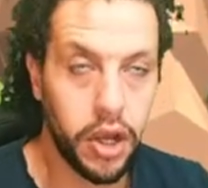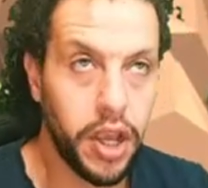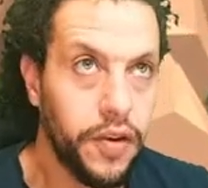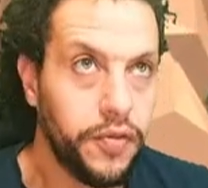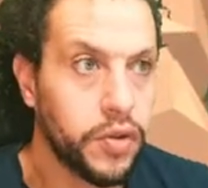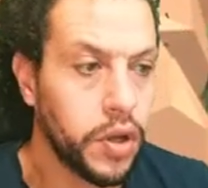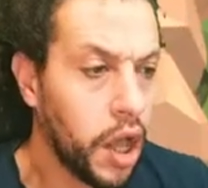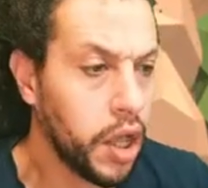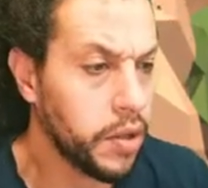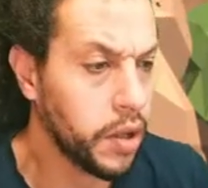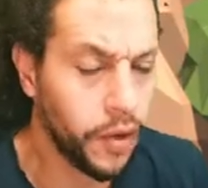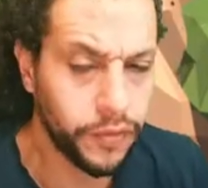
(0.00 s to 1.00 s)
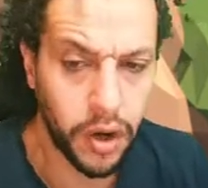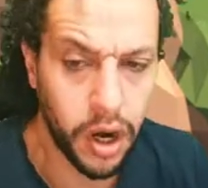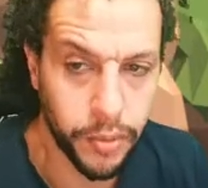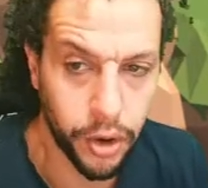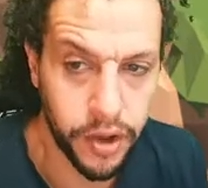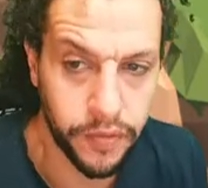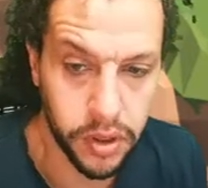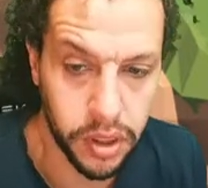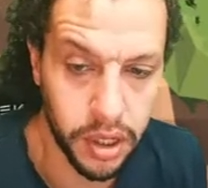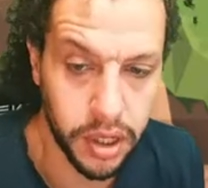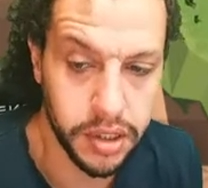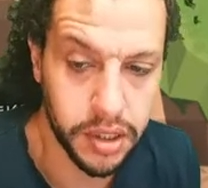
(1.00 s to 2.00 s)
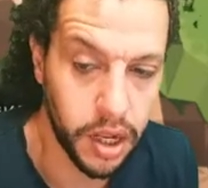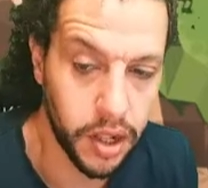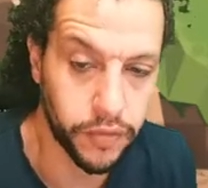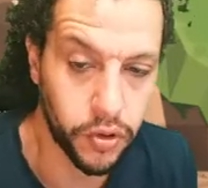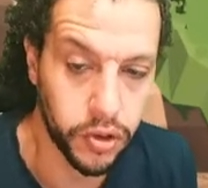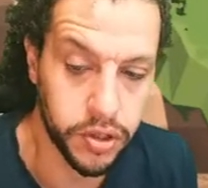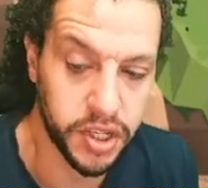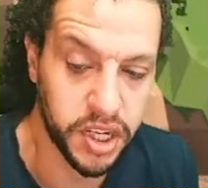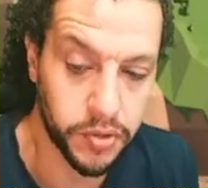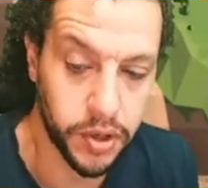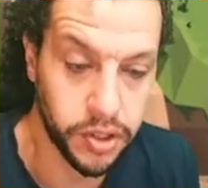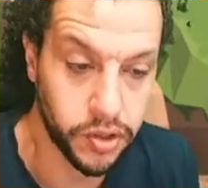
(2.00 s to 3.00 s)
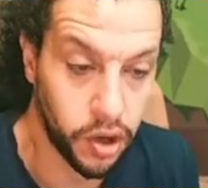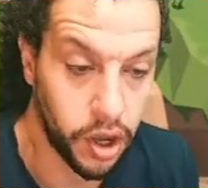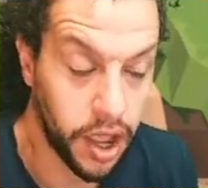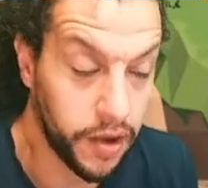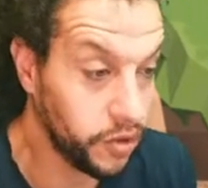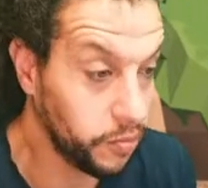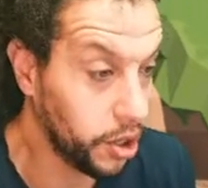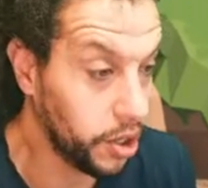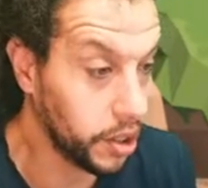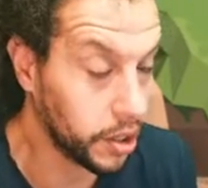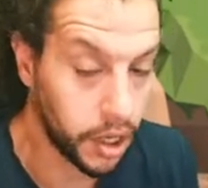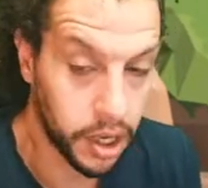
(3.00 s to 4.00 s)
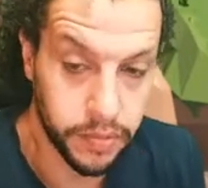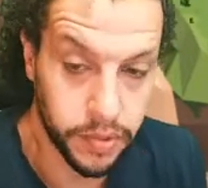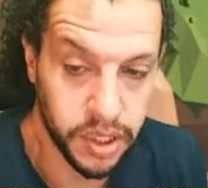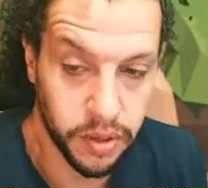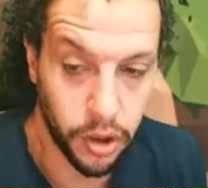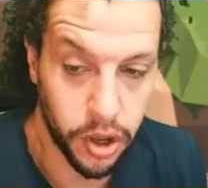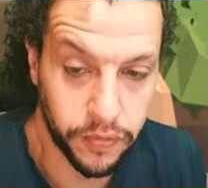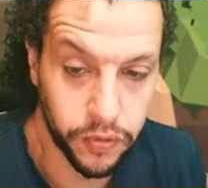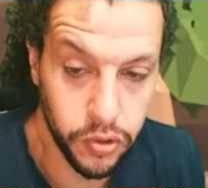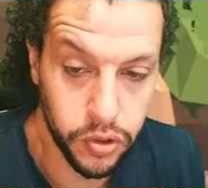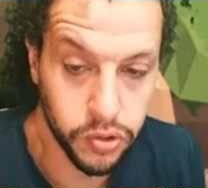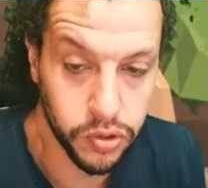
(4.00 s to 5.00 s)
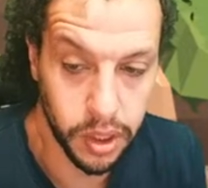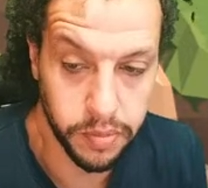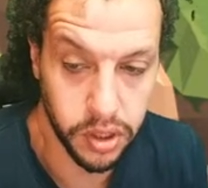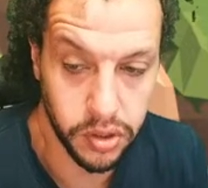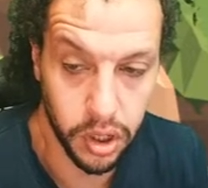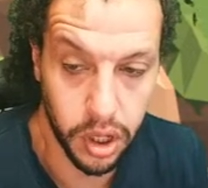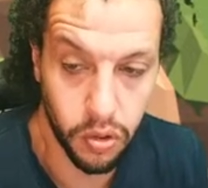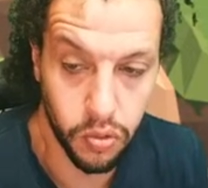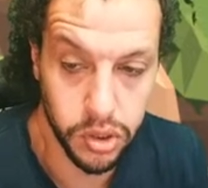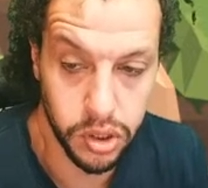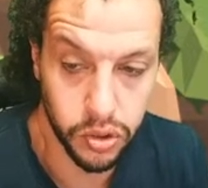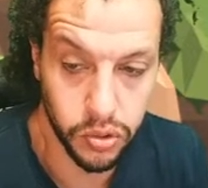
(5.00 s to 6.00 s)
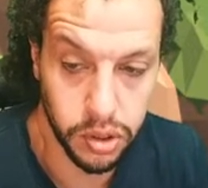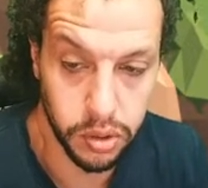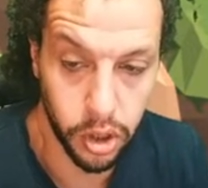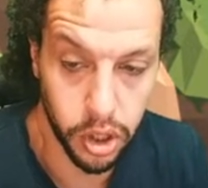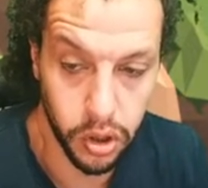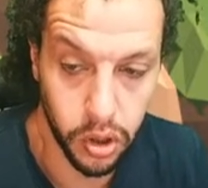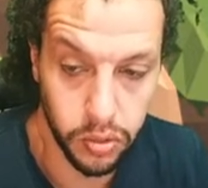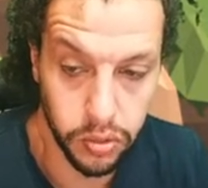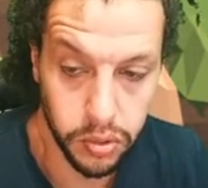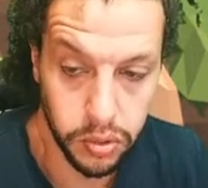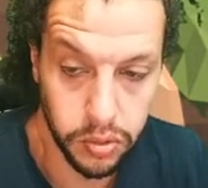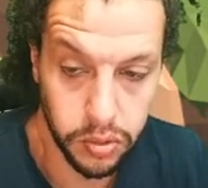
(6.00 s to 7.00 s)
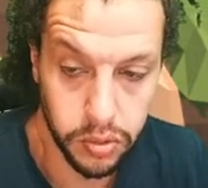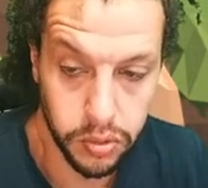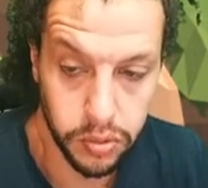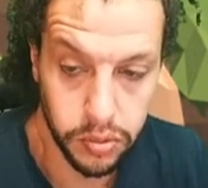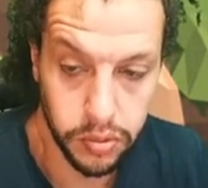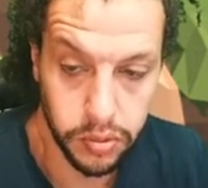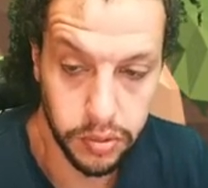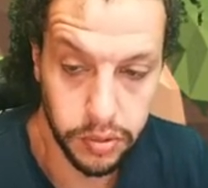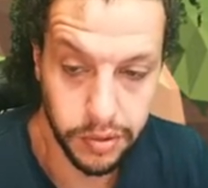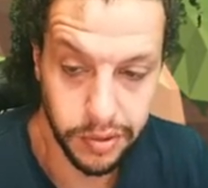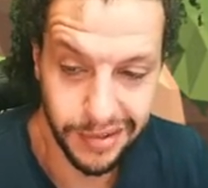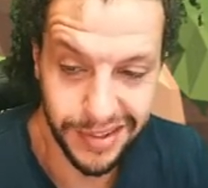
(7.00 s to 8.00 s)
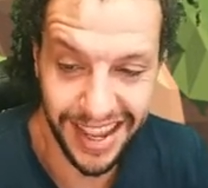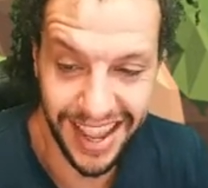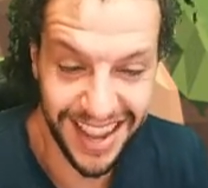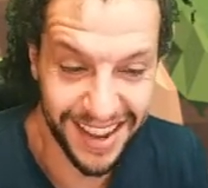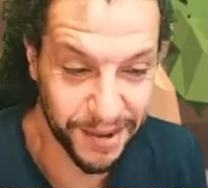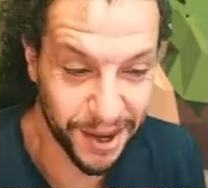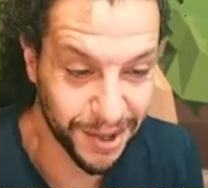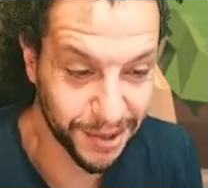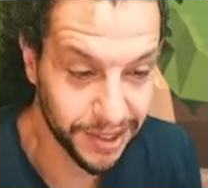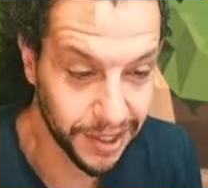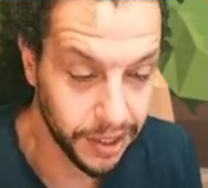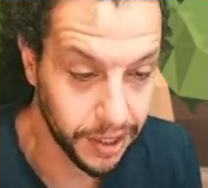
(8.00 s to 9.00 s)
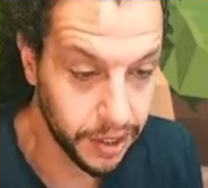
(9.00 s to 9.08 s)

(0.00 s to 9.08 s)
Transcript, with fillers: I have to, I after I buy everything, I still have coins anyway, so I have to buy like, I either buy food or something, so I always choose to buy gold. Hey, wow.